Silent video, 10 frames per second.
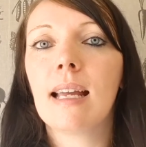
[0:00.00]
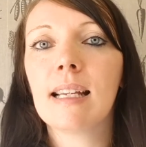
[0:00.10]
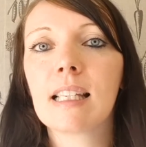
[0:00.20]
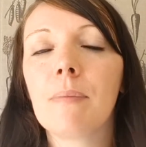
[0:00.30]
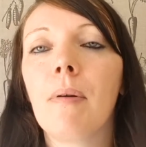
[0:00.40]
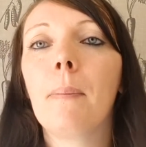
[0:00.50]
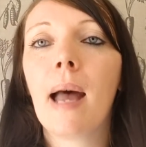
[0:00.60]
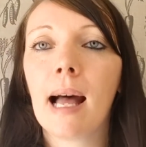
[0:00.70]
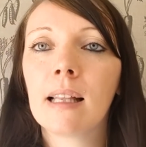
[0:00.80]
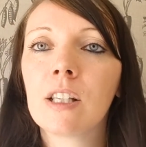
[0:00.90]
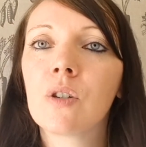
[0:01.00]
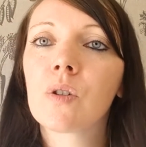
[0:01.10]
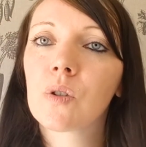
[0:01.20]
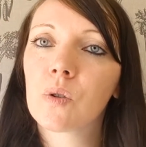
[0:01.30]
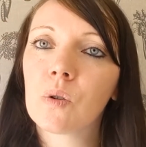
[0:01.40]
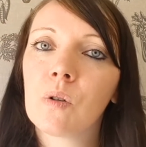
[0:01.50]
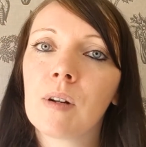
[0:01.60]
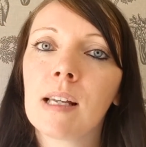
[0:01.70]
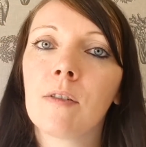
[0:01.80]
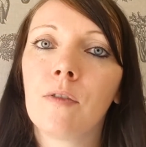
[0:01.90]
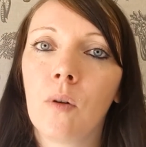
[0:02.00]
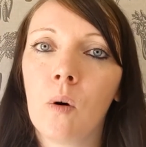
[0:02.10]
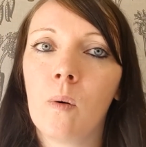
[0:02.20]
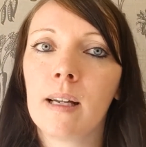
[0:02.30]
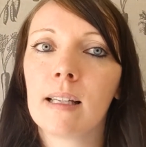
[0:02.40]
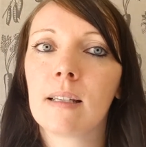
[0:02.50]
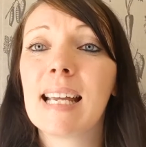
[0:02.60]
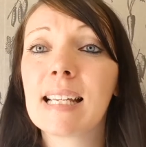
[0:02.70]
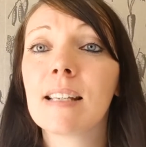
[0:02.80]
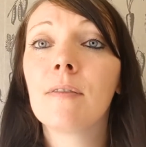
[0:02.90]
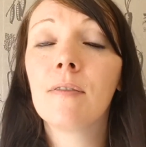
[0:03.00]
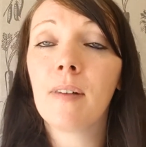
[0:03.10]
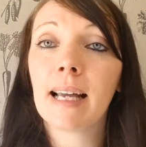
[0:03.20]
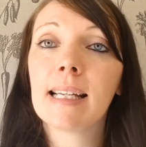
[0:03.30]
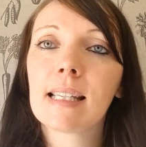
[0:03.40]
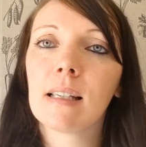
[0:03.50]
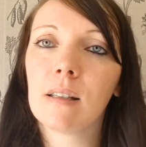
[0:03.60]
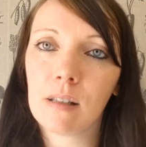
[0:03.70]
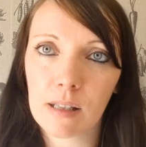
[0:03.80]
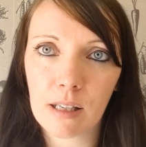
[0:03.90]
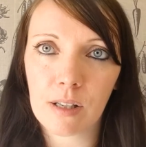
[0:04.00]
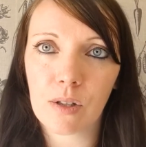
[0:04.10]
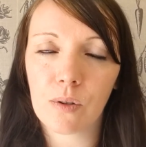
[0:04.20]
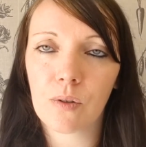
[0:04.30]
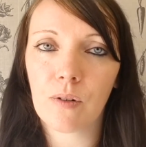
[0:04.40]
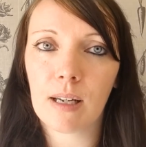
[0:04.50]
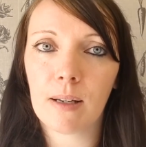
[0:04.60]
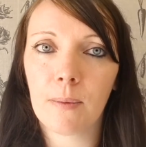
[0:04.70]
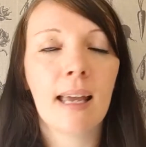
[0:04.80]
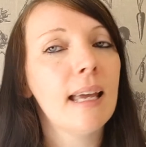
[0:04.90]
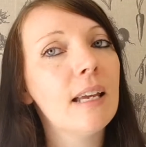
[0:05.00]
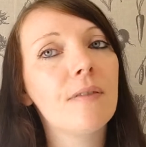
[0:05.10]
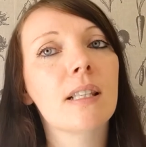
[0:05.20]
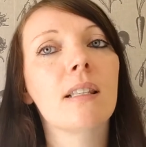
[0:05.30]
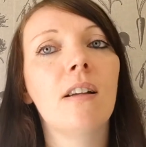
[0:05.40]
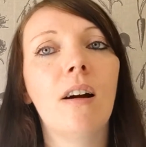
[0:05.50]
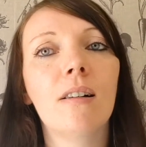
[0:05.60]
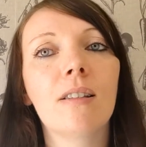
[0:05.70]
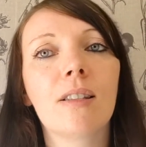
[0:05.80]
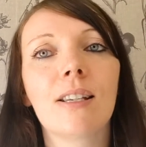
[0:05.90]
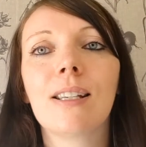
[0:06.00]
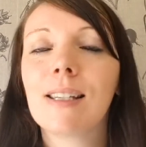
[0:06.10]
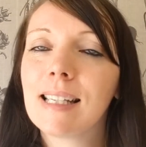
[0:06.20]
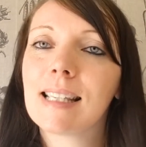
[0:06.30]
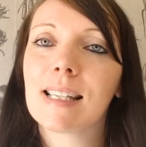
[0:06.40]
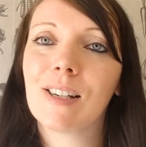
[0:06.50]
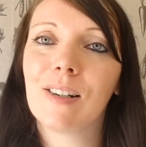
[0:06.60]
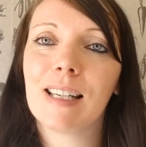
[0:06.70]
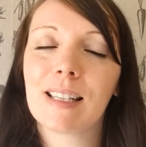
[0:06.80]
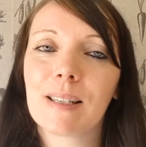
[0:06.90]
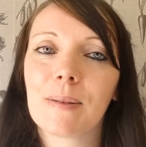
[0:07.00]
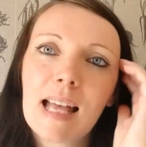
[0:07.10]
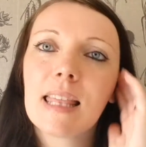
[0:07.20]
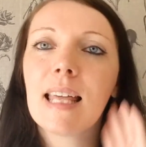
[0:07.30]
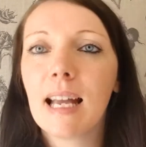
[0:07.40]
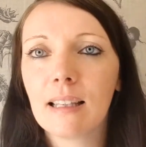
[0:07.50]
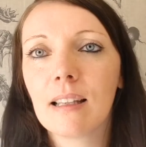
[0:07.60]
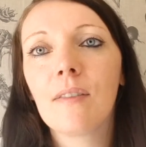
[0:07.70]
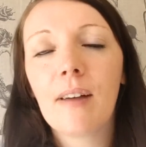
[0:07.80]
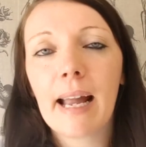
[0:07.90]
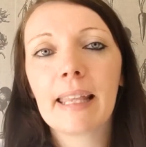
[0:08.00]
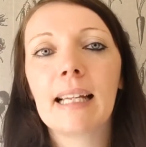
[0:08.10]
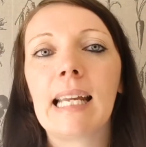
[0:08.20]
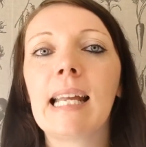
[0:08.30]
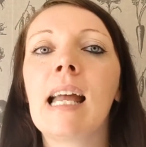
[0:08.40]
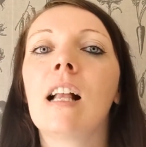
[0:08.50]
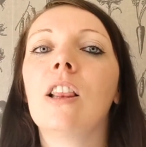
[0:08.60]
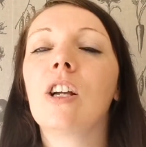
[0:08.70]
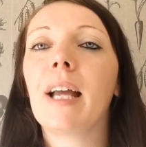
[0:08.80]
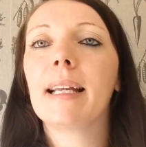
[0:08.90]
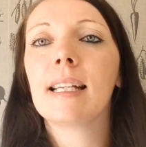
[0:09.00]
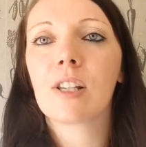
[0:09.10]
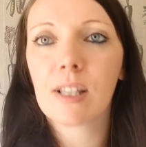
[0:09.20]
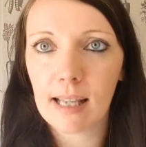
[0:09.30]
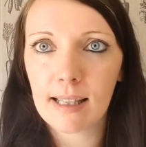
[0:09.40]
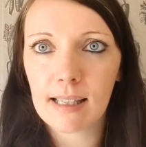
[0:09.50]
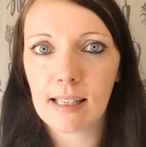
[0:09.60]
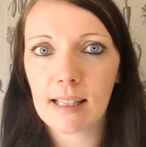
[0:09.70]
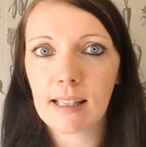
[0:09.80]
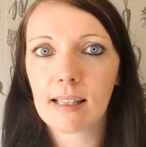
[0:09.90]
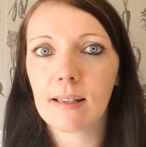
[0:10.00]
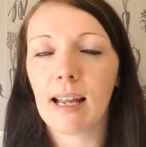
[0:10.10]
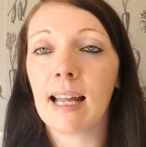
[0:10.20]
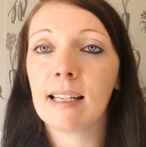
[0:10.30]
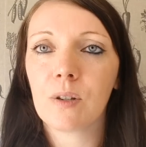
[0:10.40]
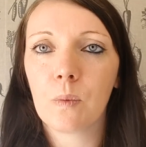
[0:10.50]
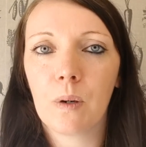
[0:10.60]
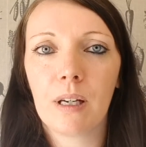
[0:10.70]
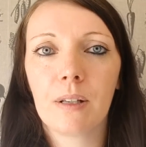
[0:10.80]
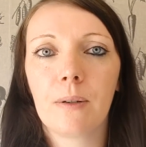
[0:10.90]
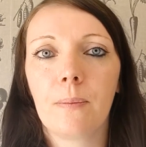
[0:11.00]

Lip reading: Is it propelling your story forward? Is it vital to the story? If it's not, you need to cut it. Then finally, look at each sentence and each word.